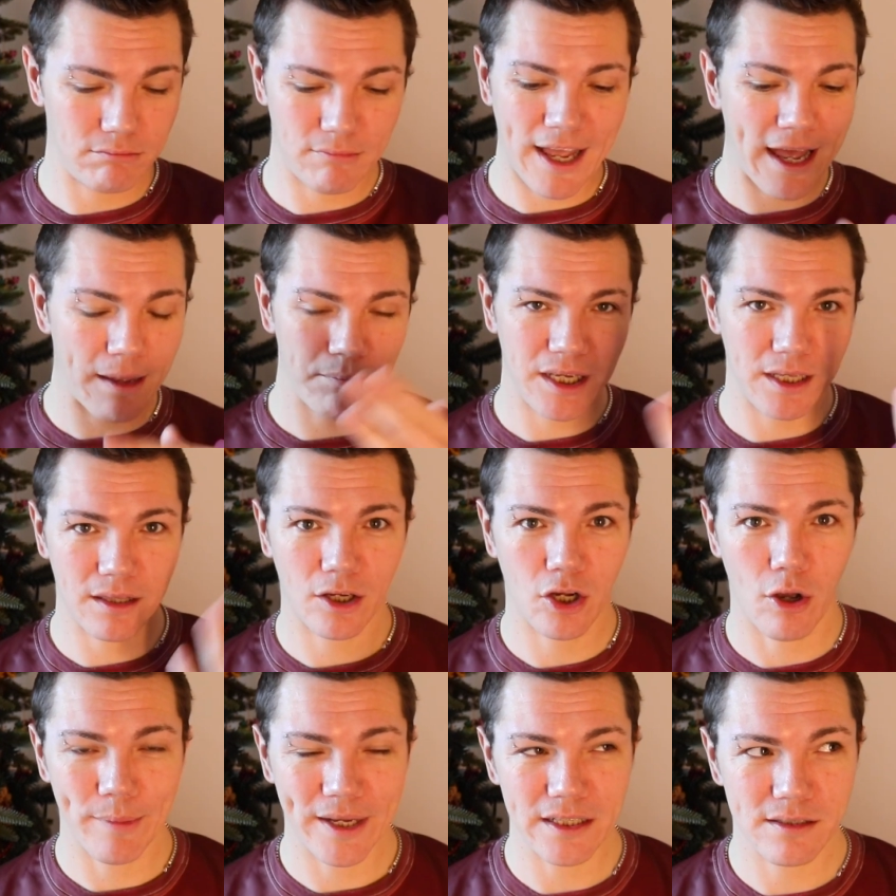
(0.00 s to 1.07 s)
at me in the
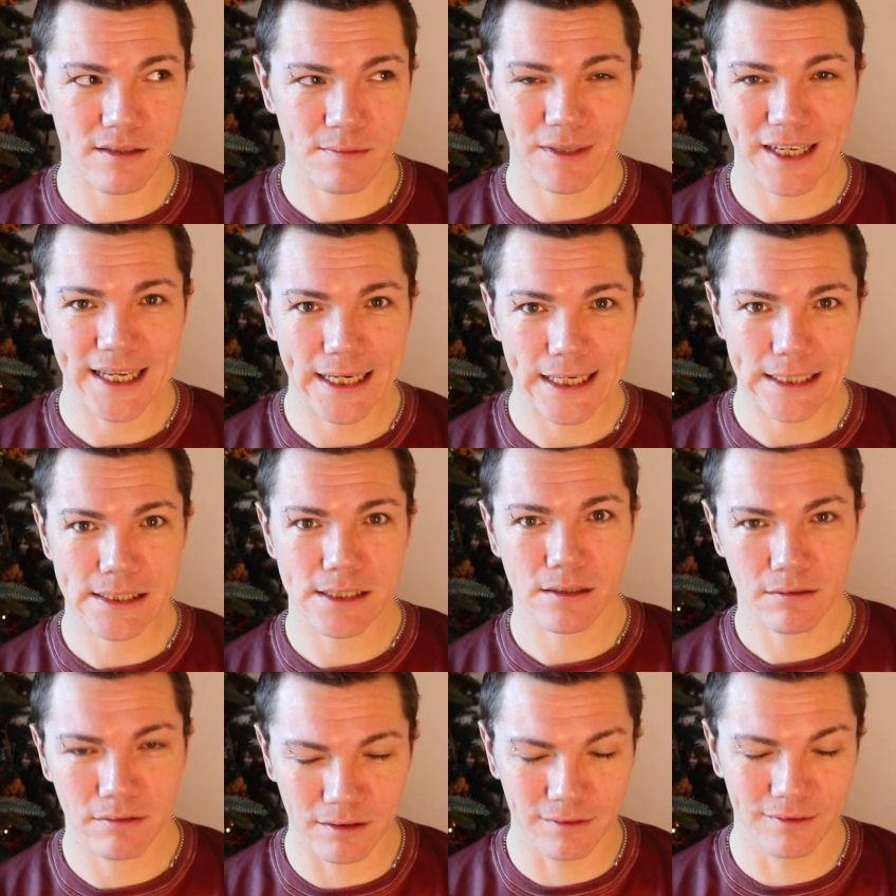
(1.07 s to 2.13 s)
comments, please.
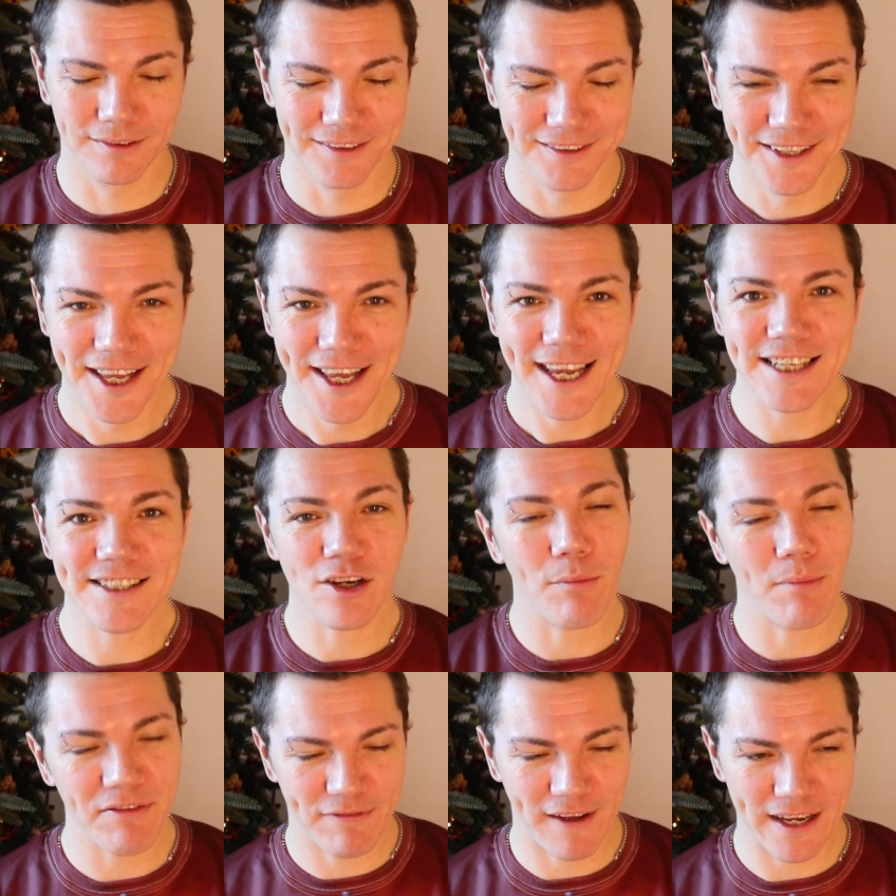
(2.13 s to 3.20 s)
It's not
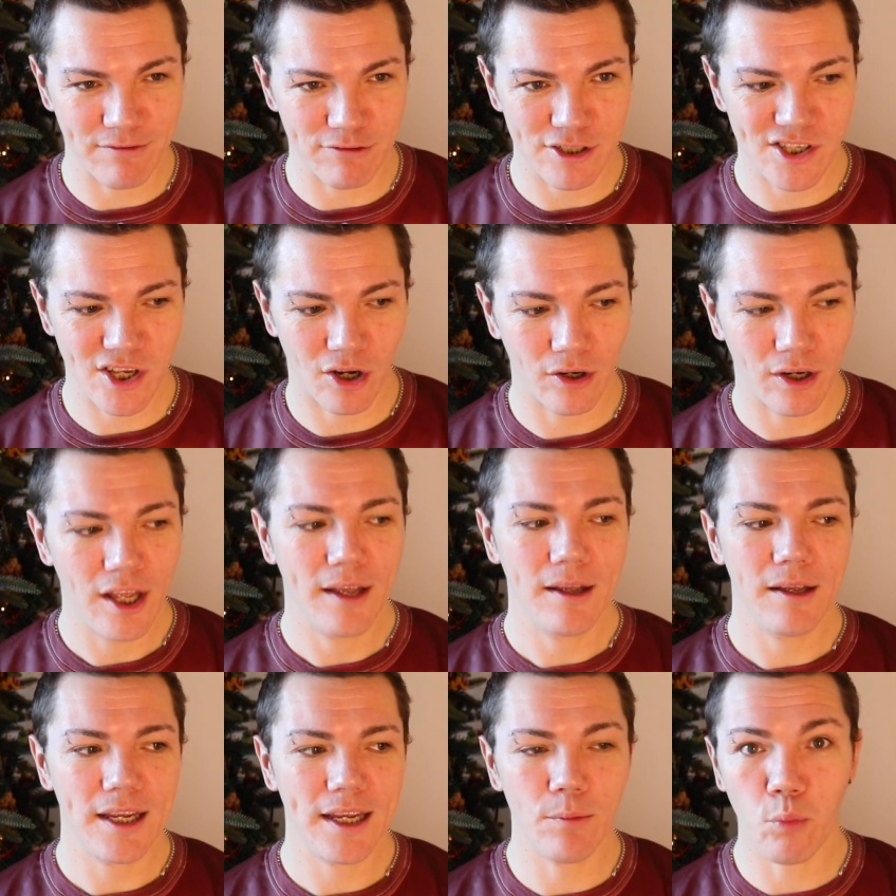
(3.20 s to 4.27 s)
my favourite song.
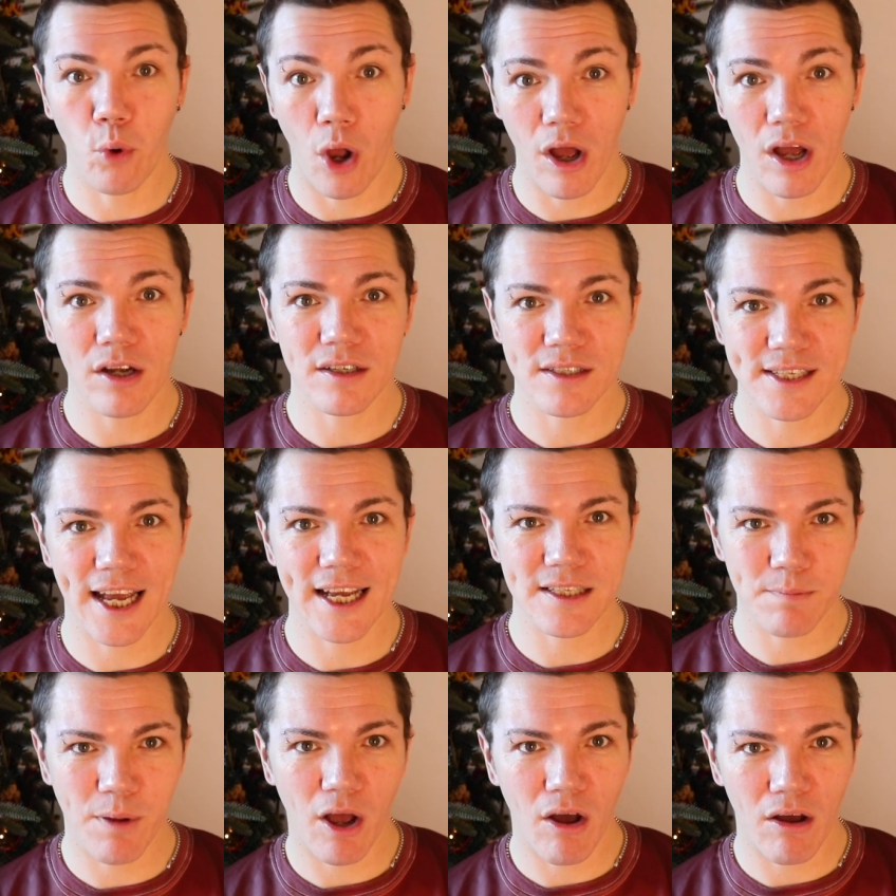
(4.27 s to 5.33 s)
It works as
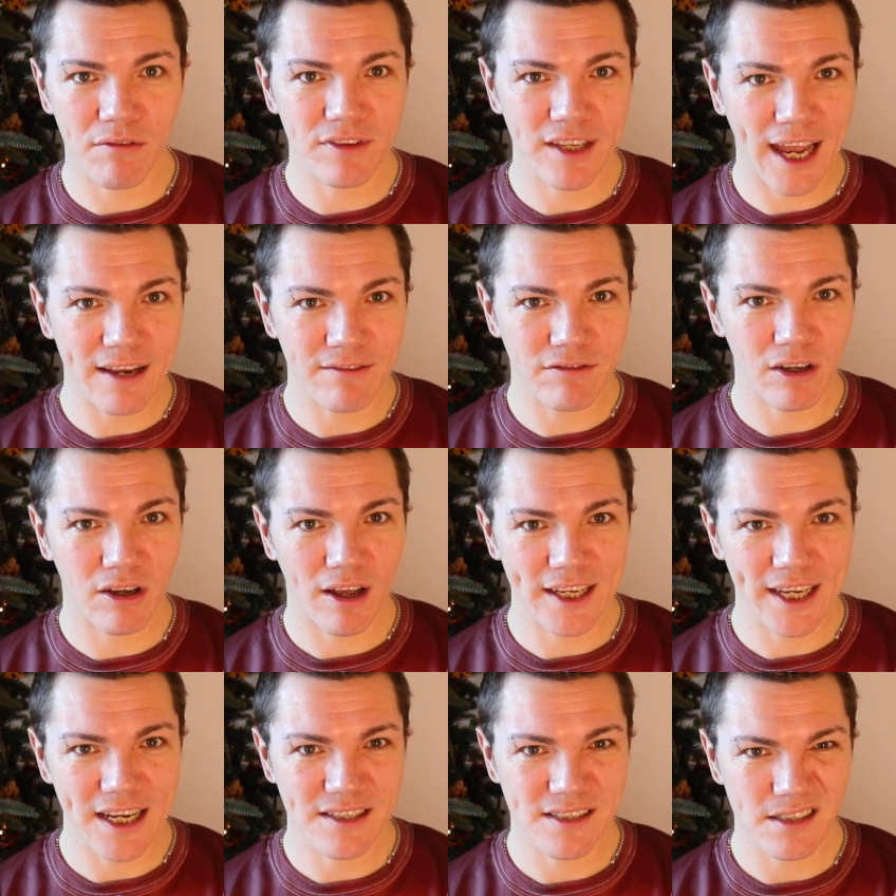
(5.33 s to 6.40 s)
part of the advert. I
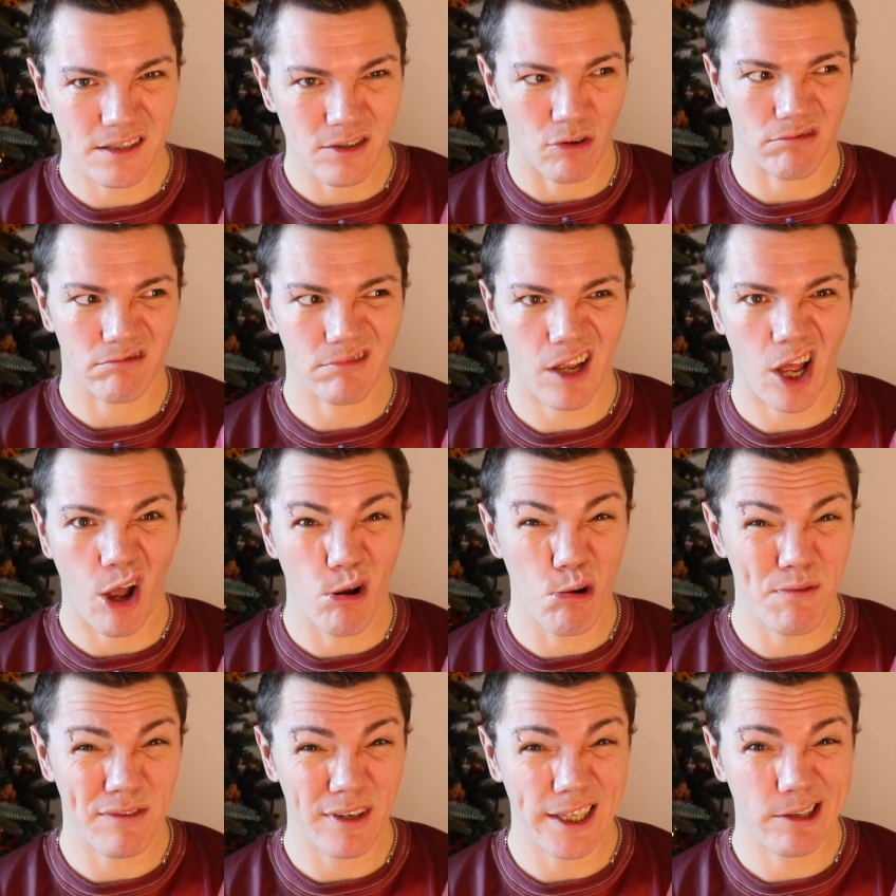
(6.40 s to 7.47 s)
guess it's not
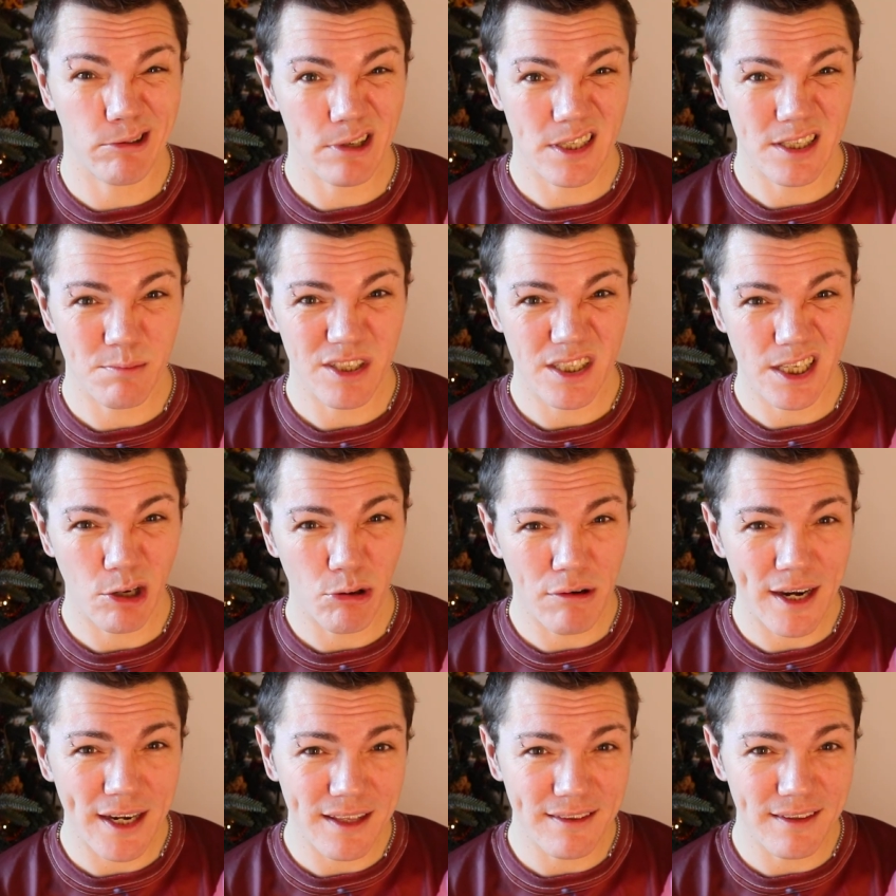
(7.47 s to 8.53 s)
overly Christmassy or
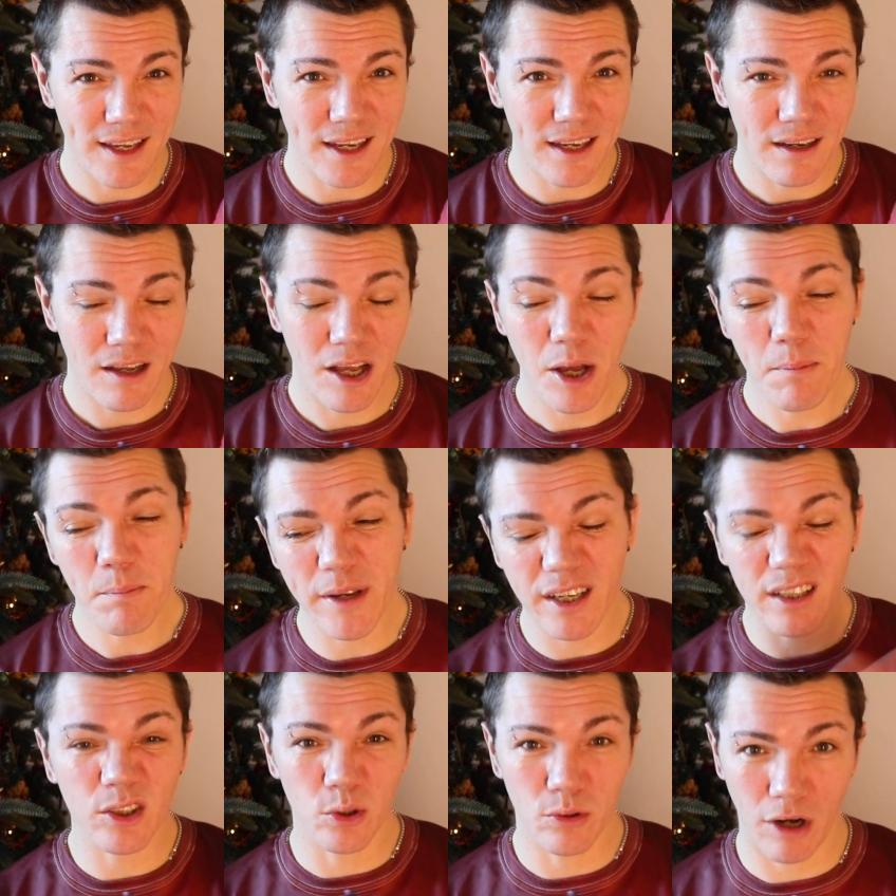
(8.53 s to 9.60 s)
anything, but
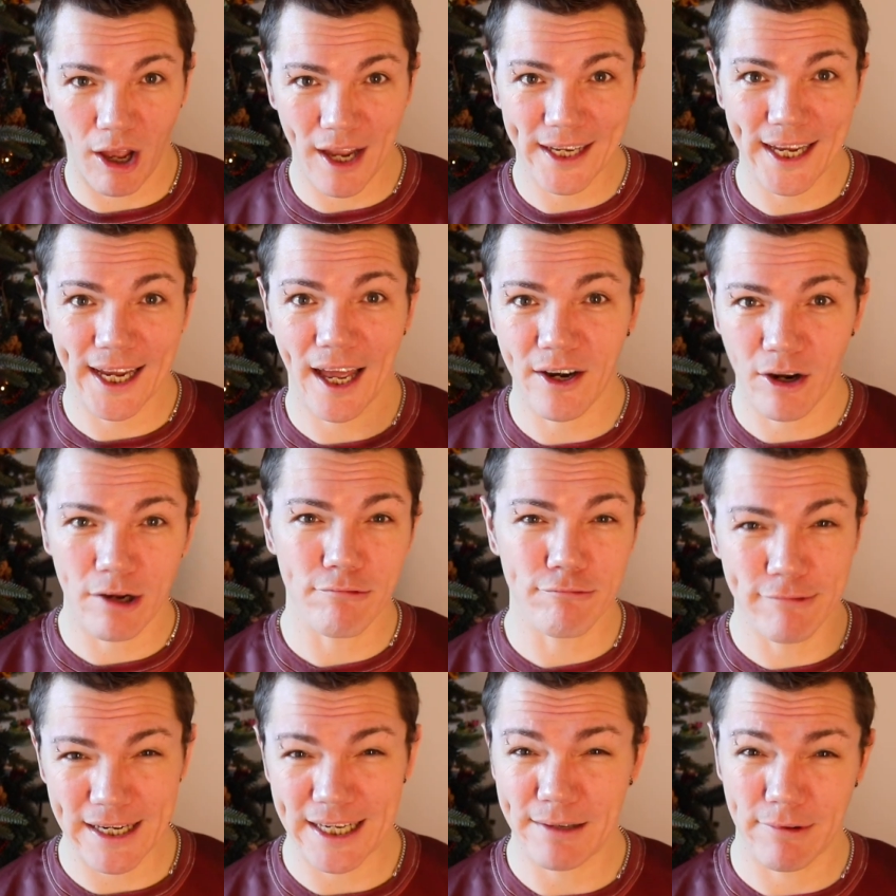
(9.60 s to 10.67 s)
I do like it, and I
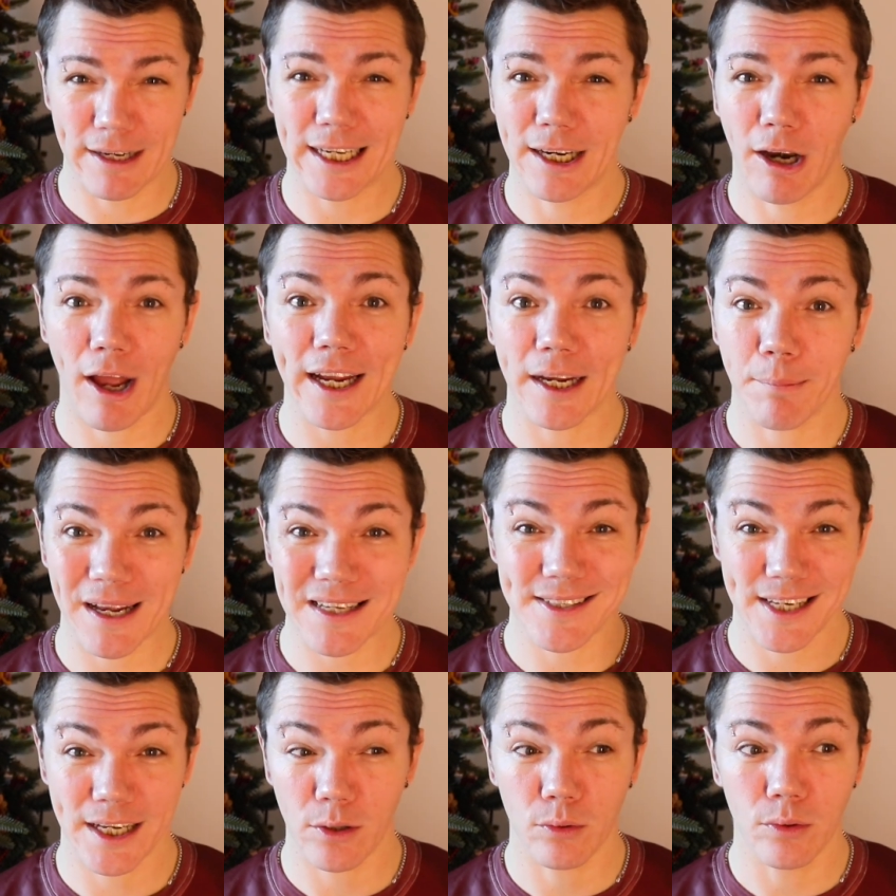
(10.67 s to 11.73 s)
really, really like
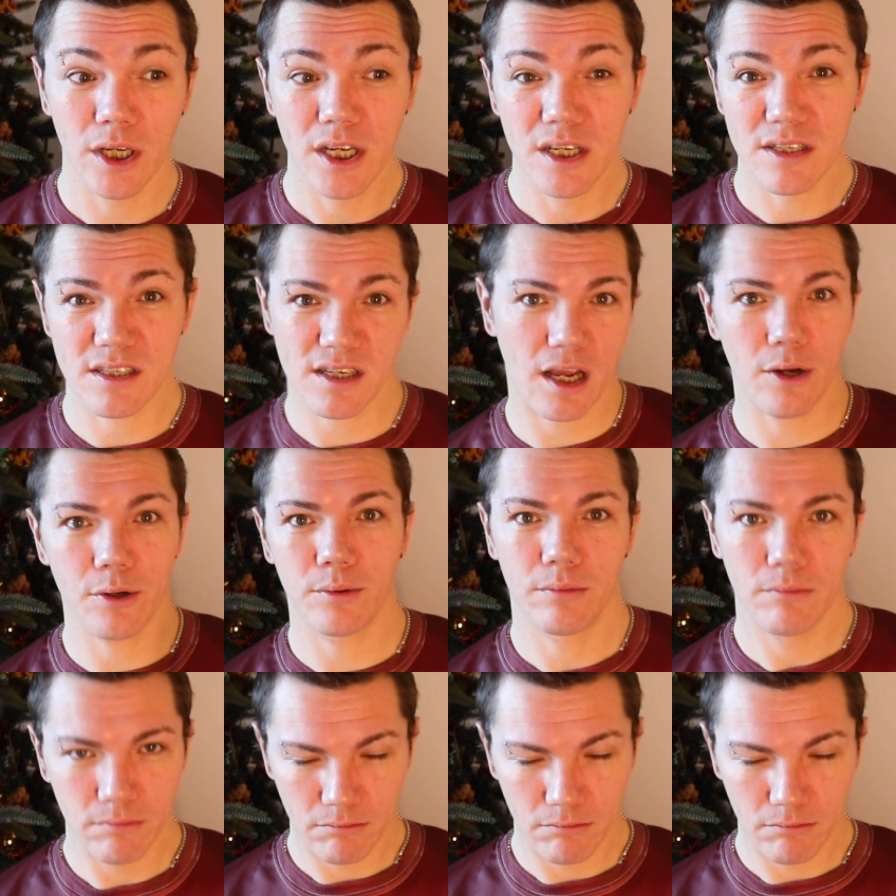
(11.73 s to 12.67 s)
Bastille. So